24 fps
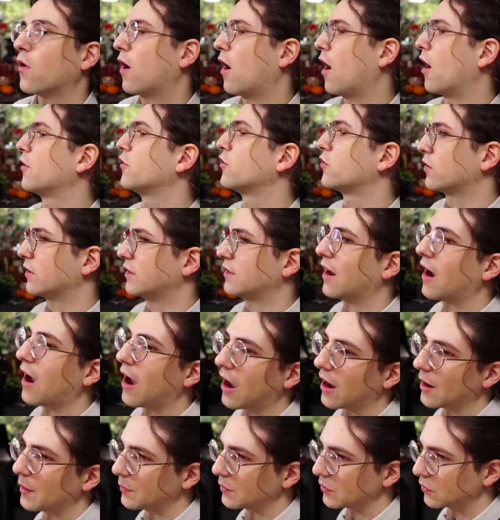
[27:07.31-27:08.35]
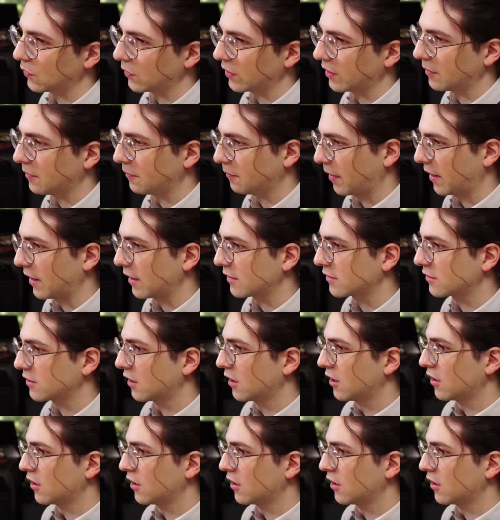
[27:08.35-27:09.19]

hundred times what it makes